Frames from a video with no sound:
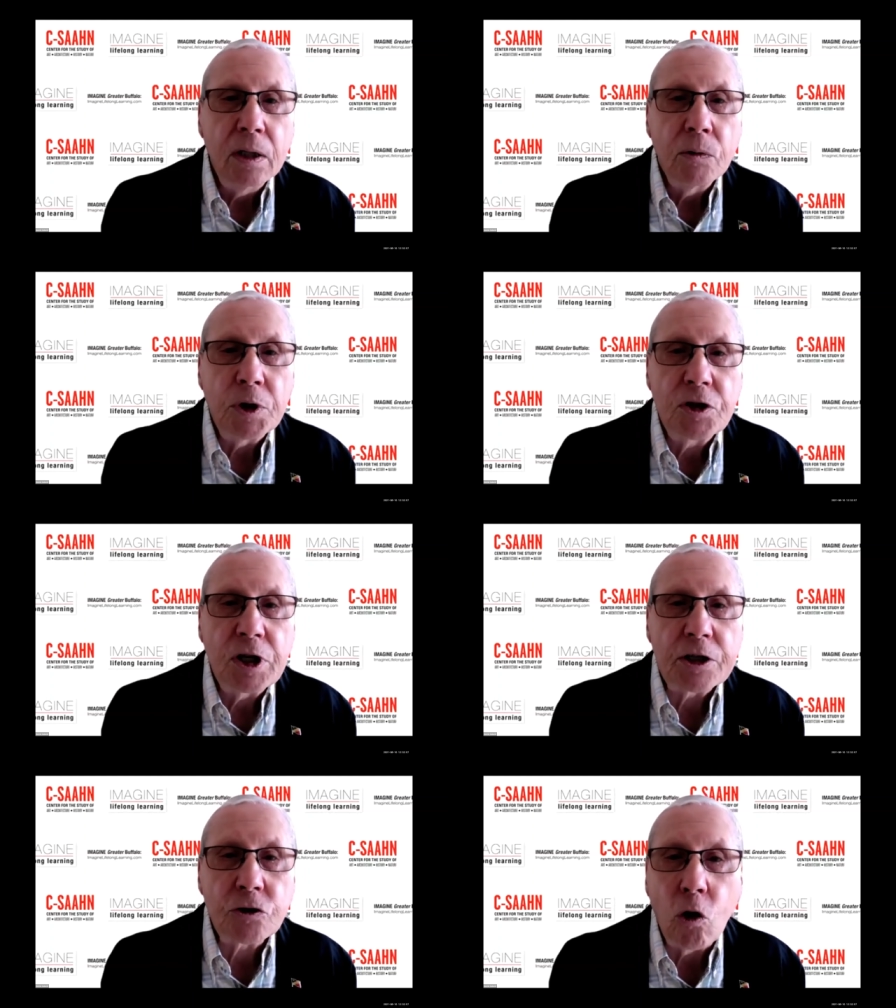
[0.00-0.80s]
which
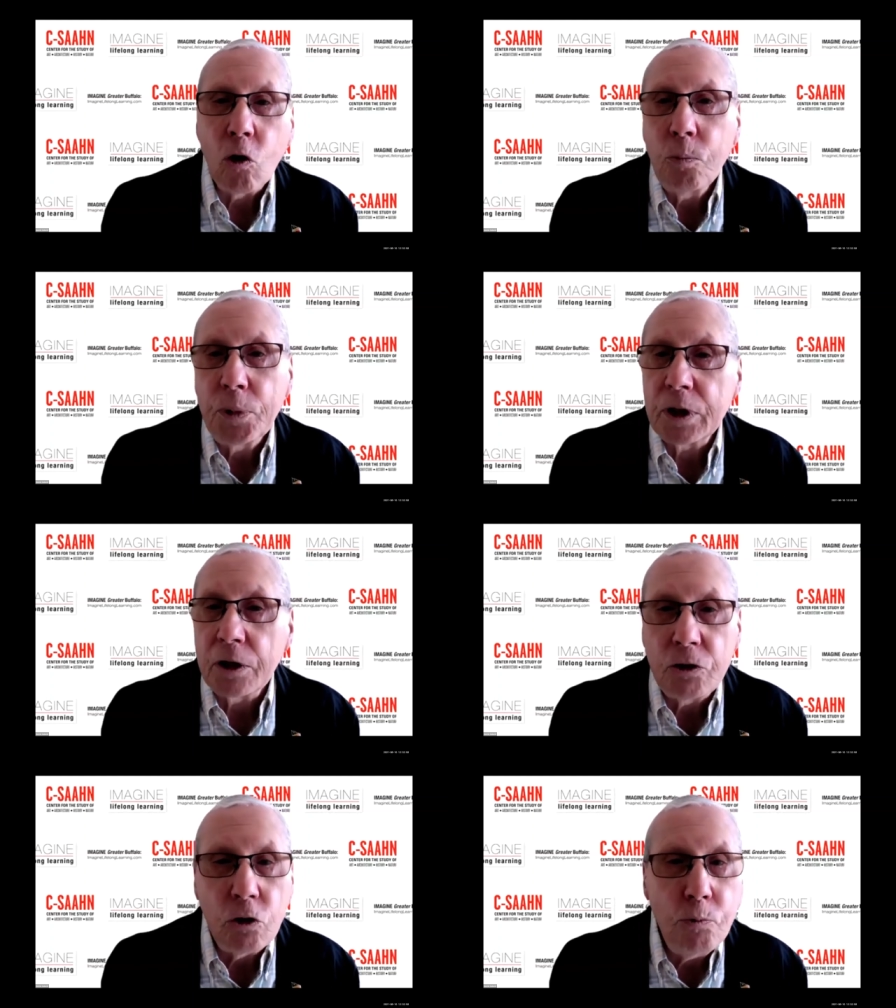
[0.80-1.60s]
has opened a
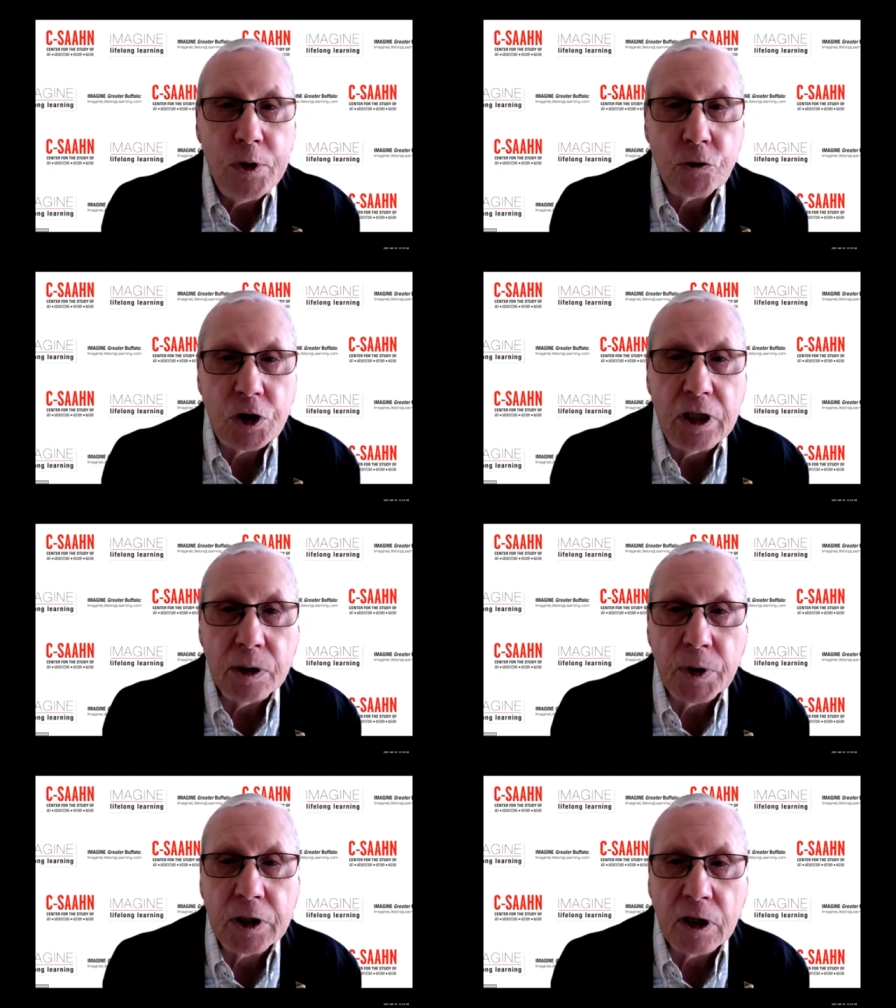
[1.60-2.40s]
new
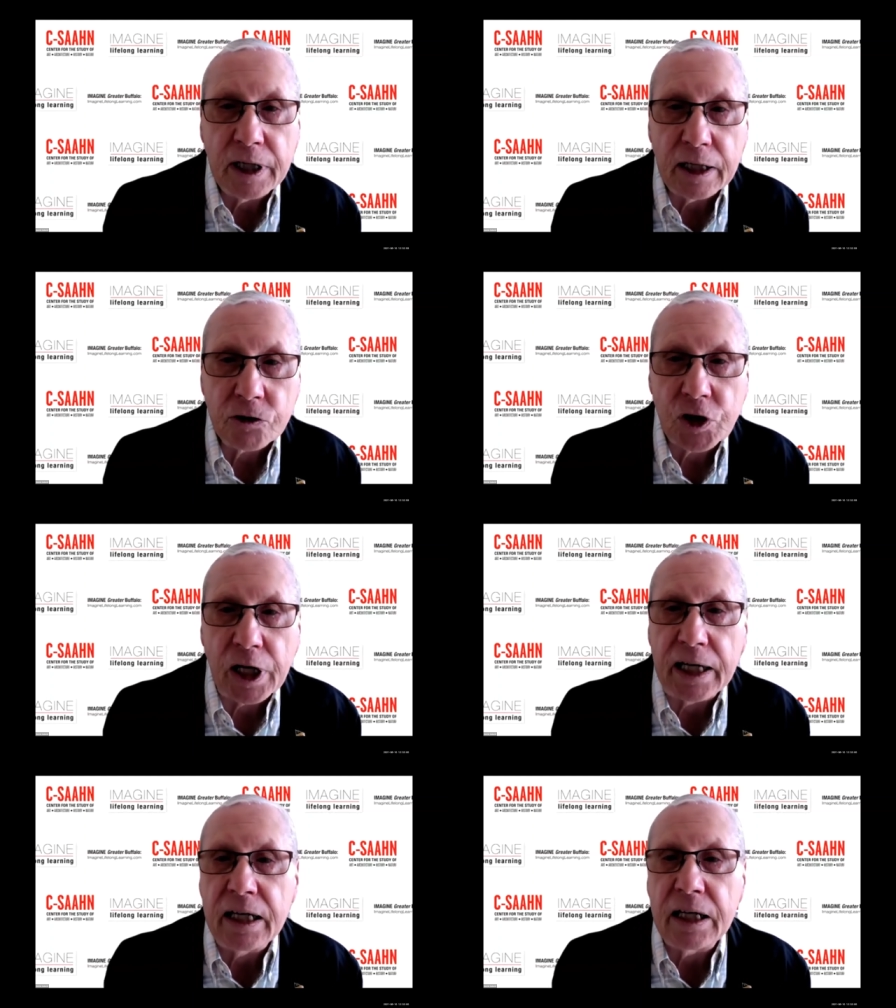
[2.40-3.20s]
museum at
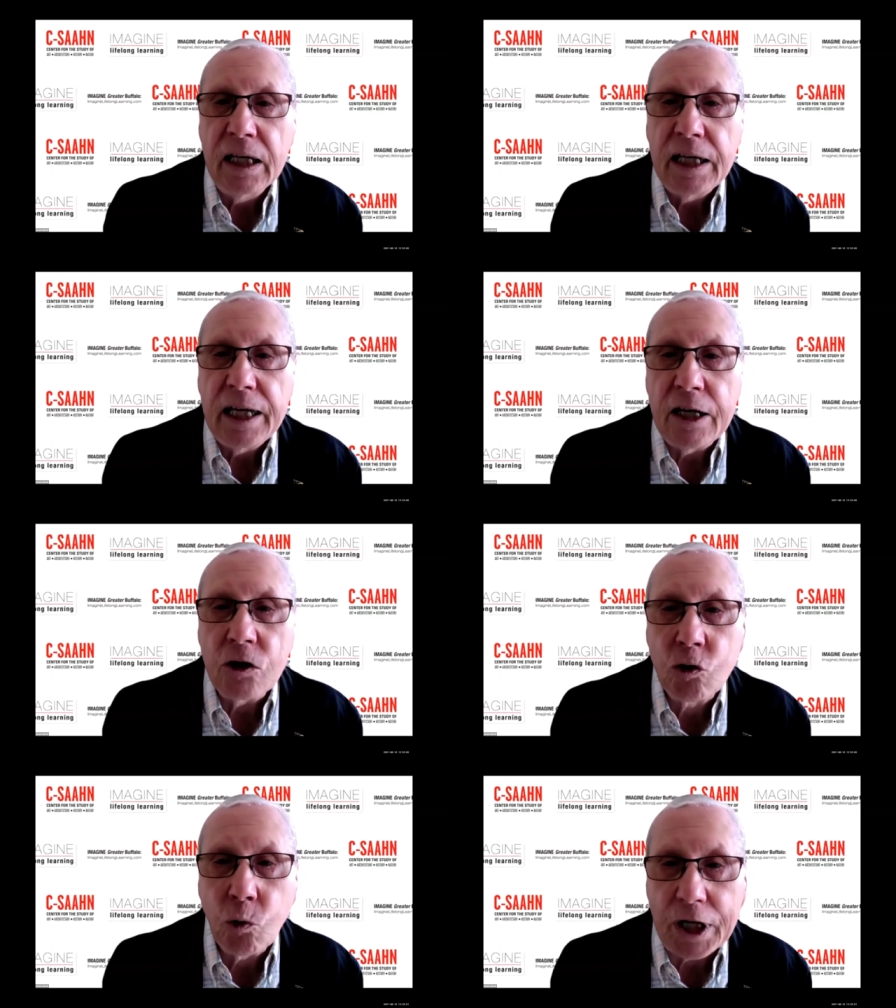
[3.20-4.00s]
Canalside in
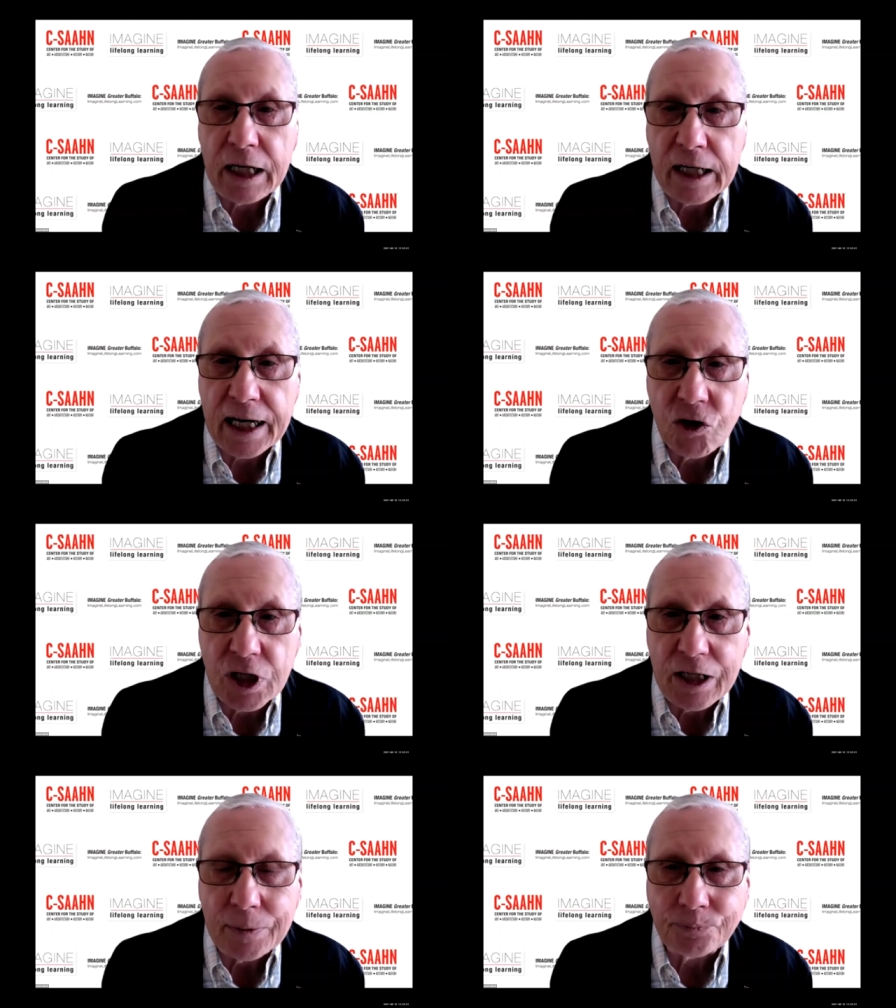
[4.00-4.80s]

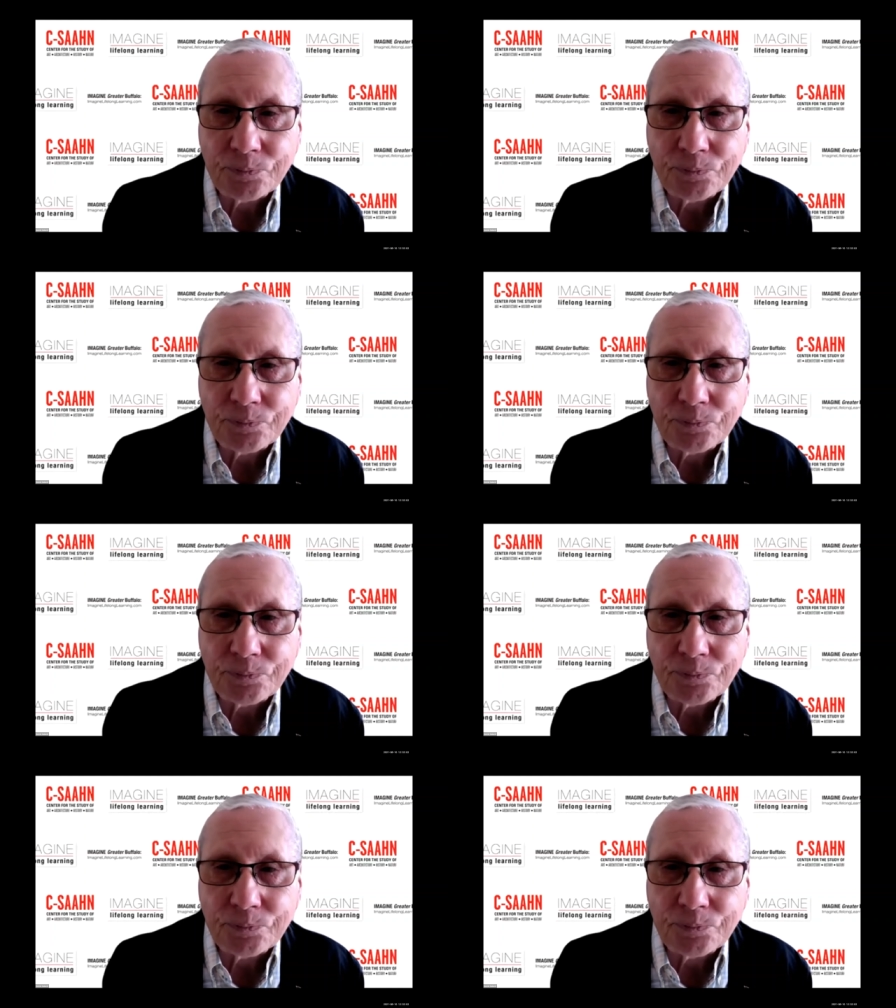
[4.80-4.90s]
2019.